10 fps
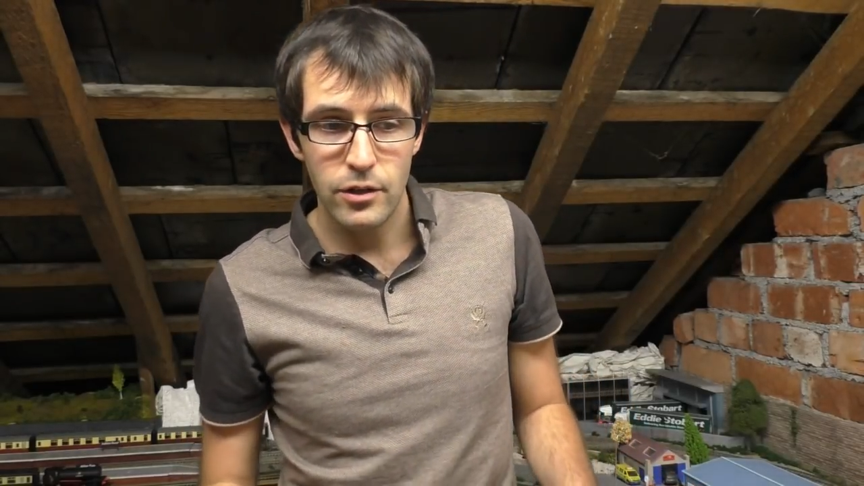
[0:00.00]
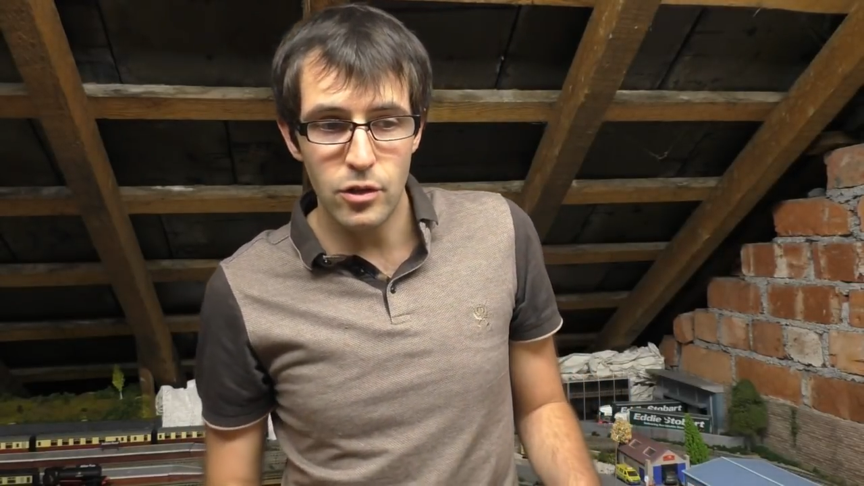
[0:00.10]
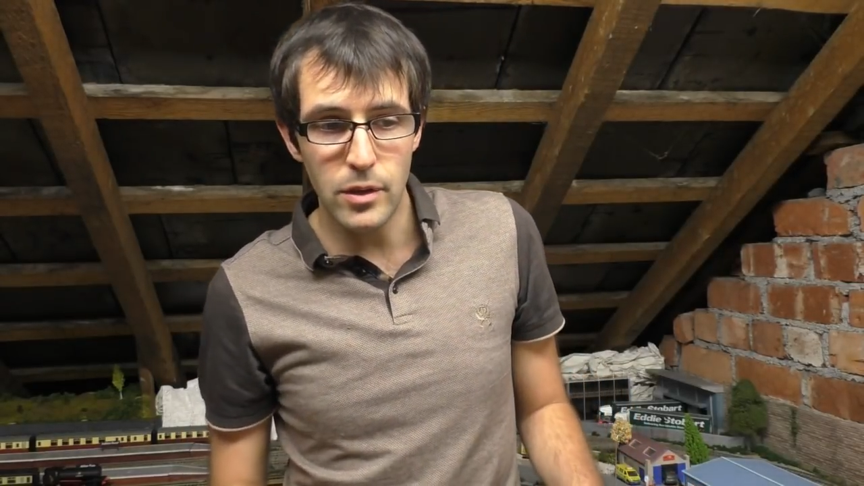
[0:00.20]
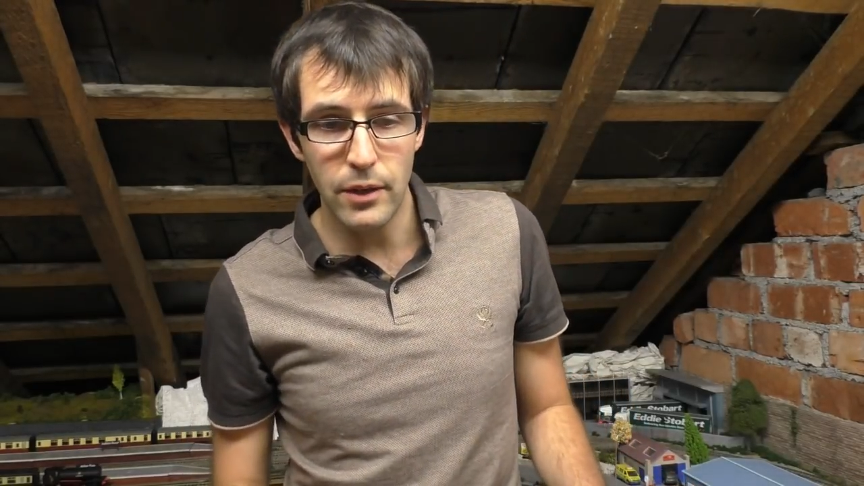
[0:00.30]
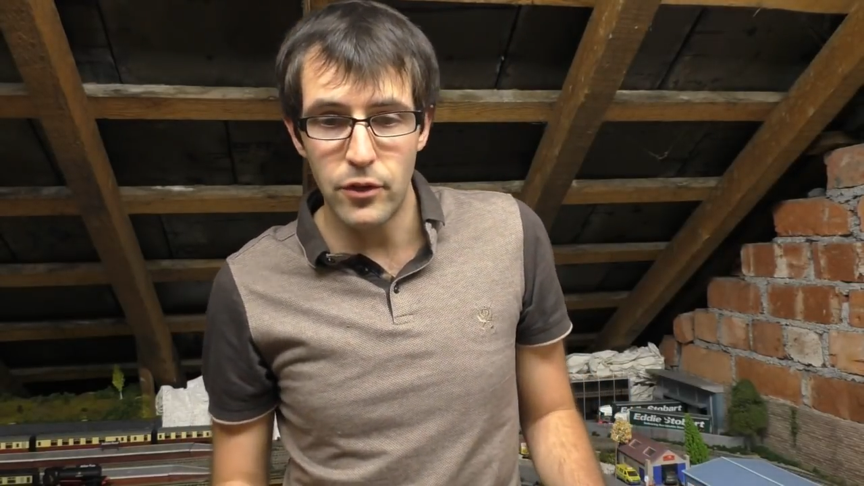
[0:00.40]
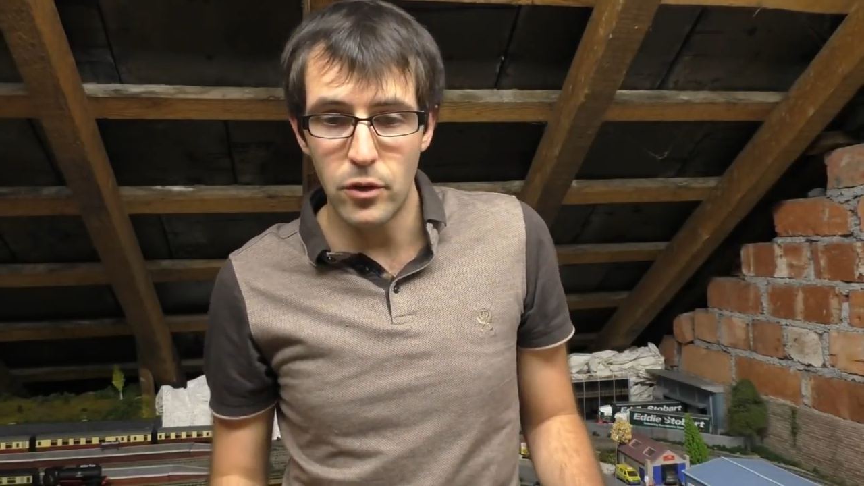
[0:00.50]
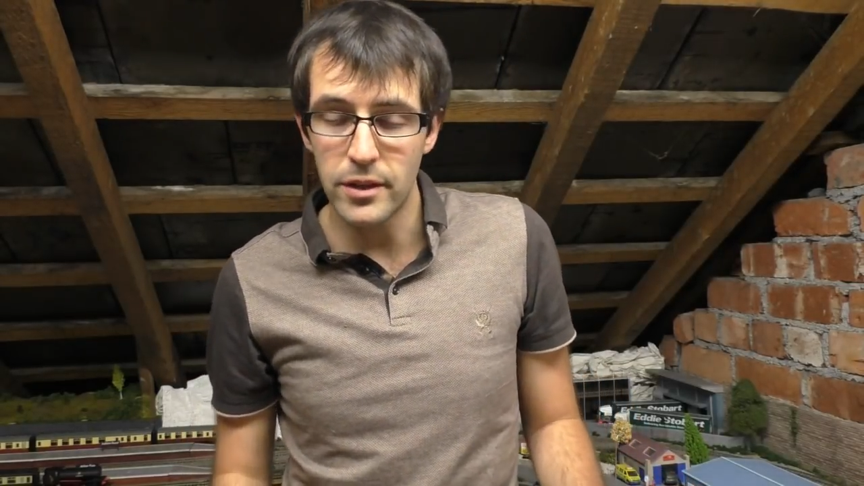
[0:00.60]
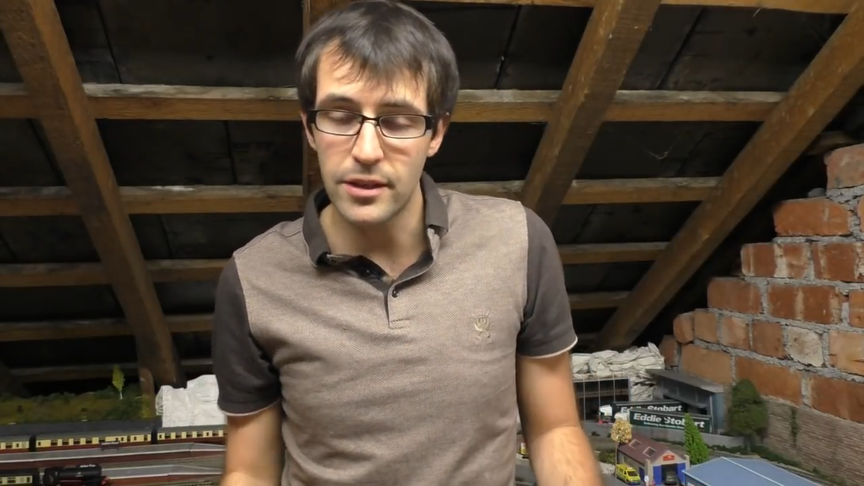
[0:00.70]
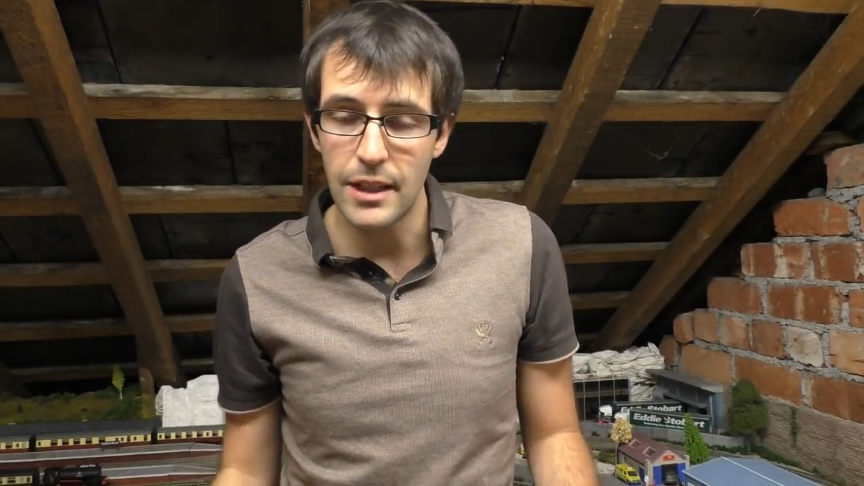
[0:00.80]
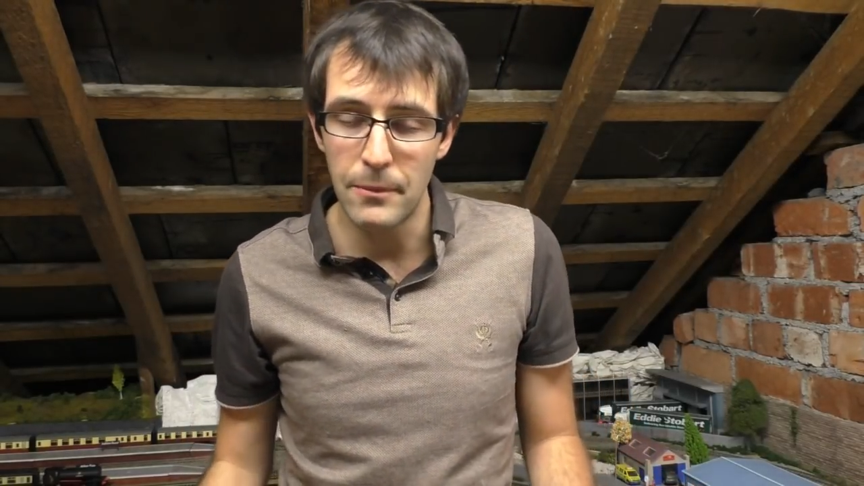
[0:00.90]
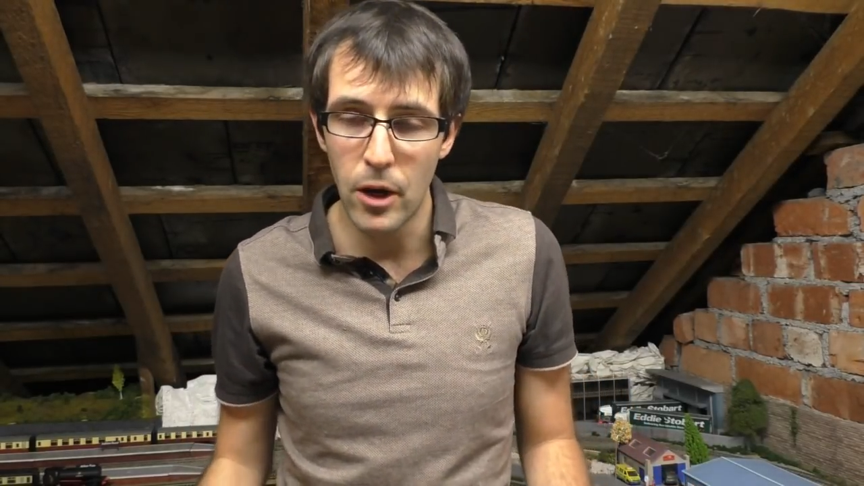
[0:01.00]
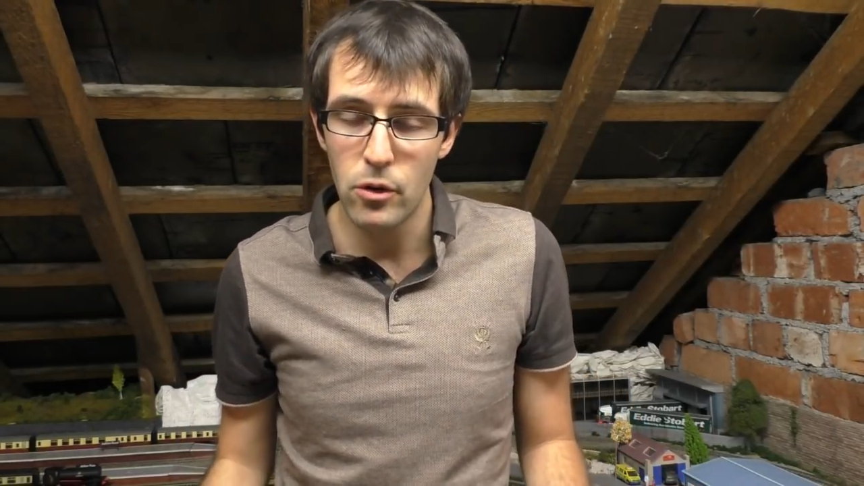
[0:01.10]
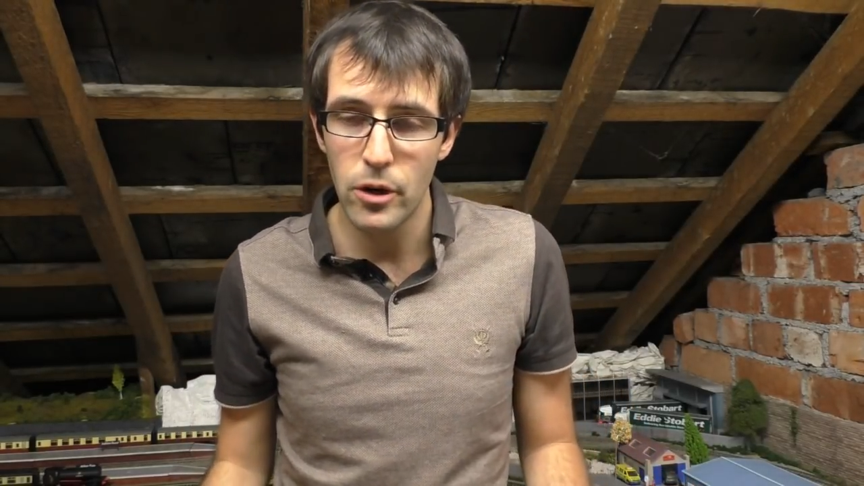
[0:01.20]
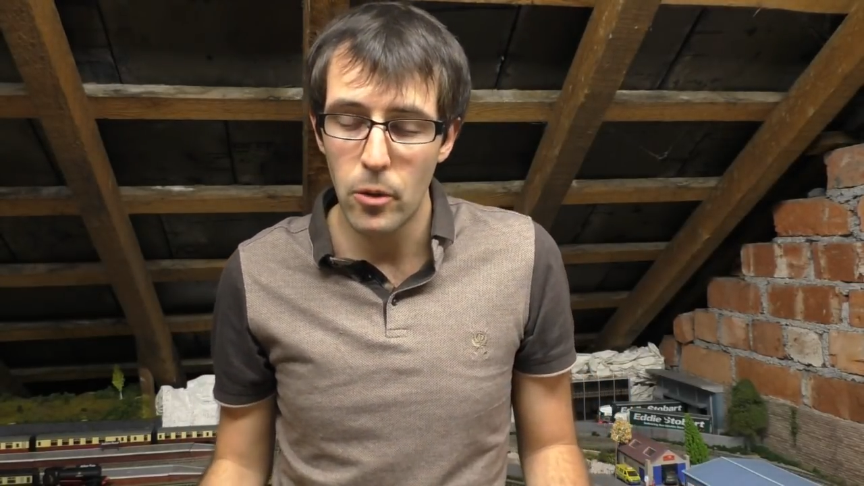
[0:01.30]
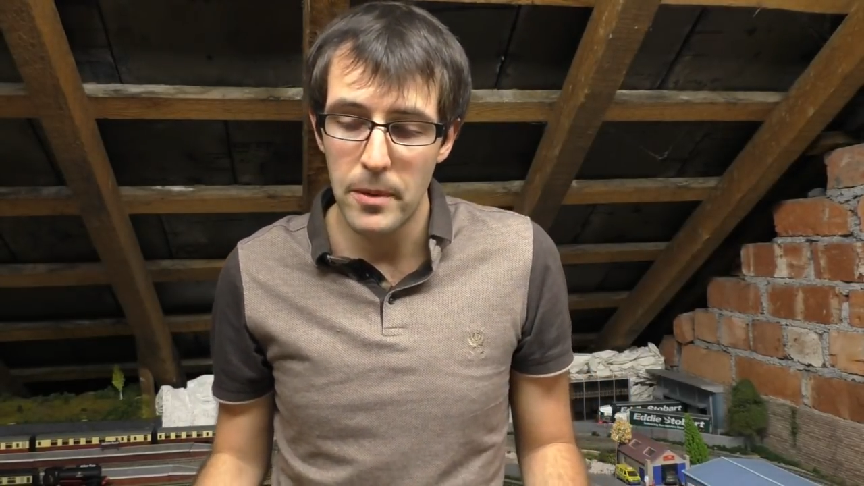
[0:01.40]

to give you a steam loco